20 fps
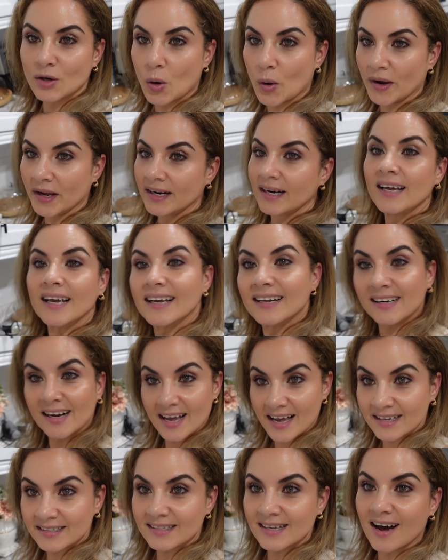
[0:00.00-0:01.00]
going in
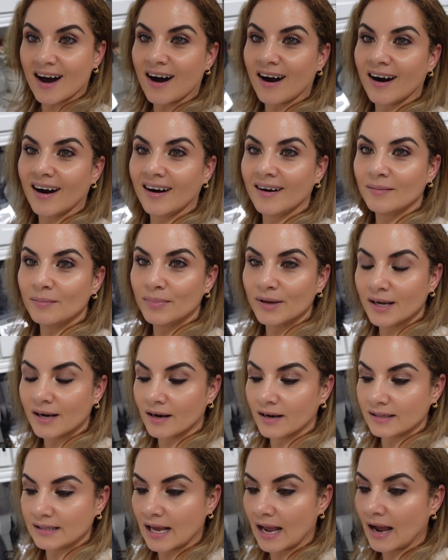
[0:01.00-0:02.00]
his car
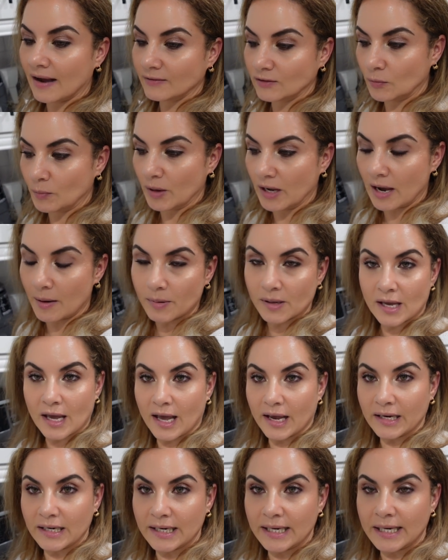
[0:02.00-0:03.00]
because I have to pick up
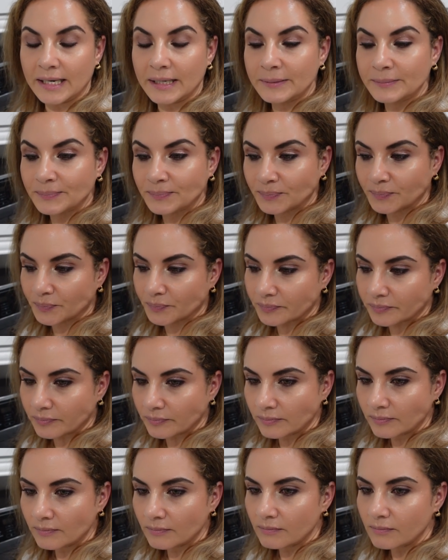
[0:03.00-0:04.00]
Keilly.
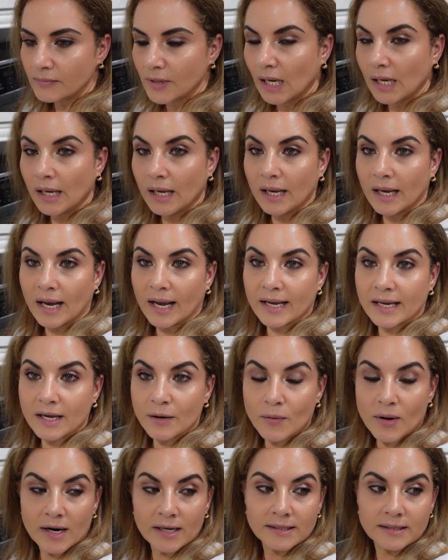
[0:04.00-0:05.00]
And he
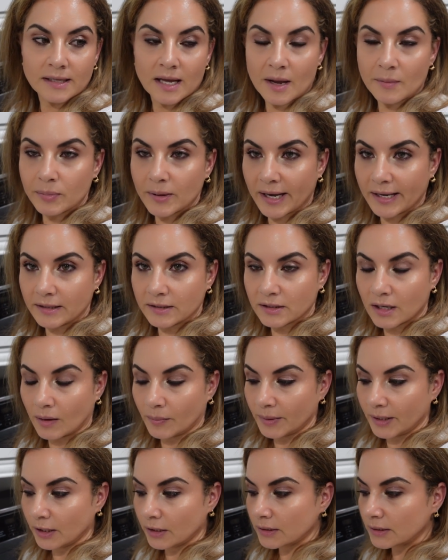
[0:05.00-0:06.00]
wanna stay playing
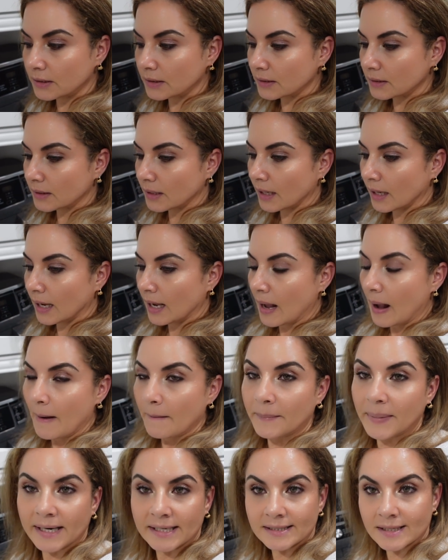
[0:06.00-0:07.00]
domino.
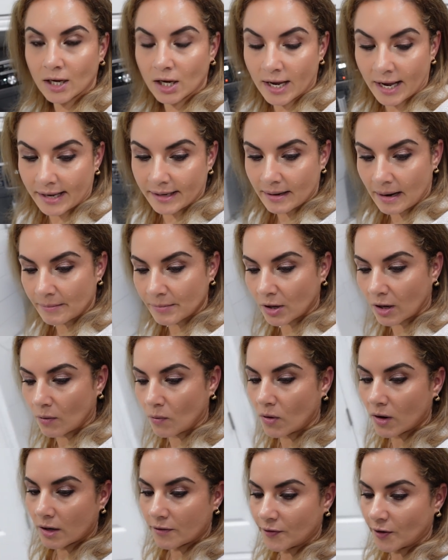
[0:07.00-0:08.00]
But it's okay, I'm gonna
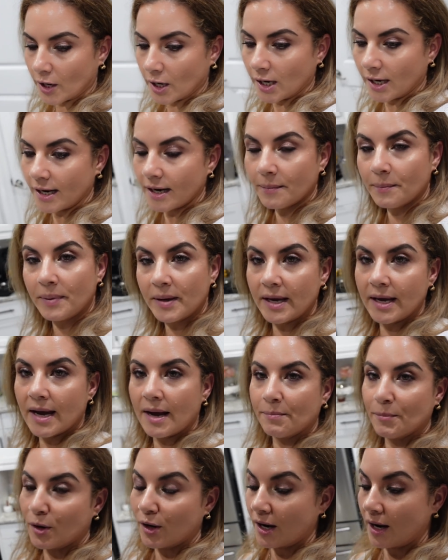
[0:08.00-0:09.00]
work for a little bit.
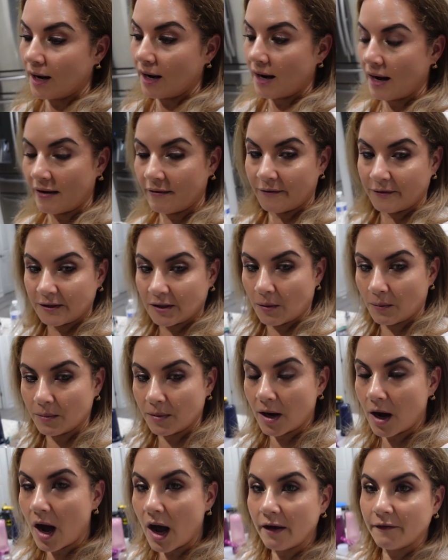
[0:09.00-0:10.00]
I'm gonna have some
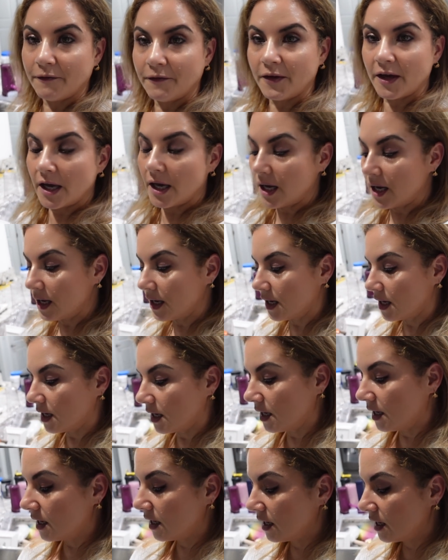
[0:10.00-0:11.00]
coffee.
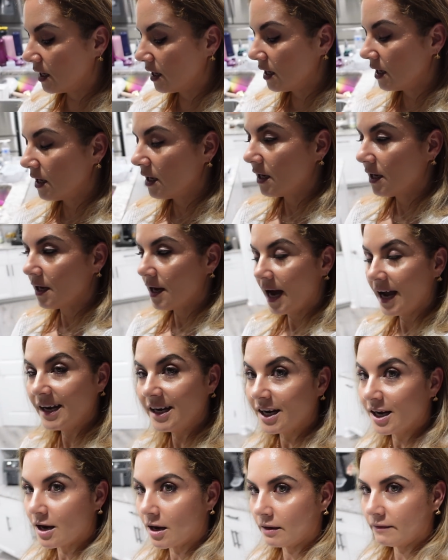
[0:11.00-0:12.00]
I
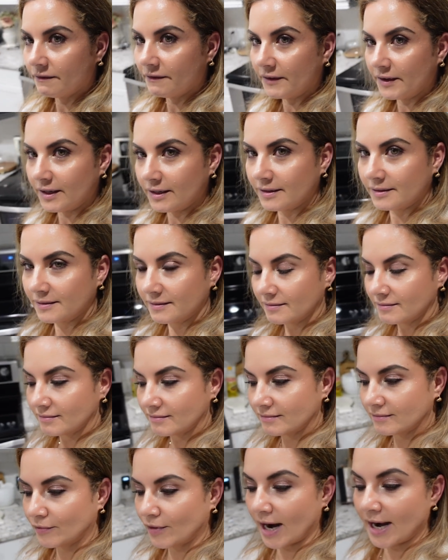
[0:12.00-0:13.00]
need coffee
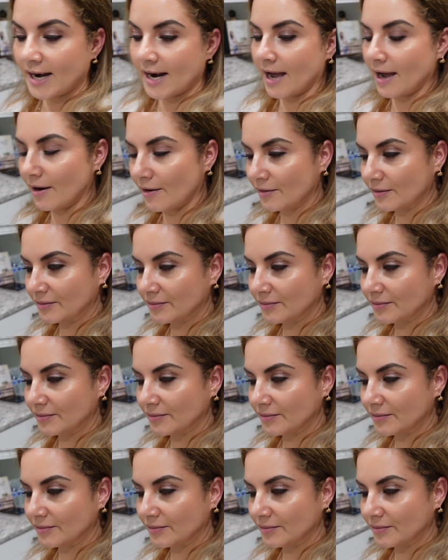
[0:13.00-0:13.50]
right now.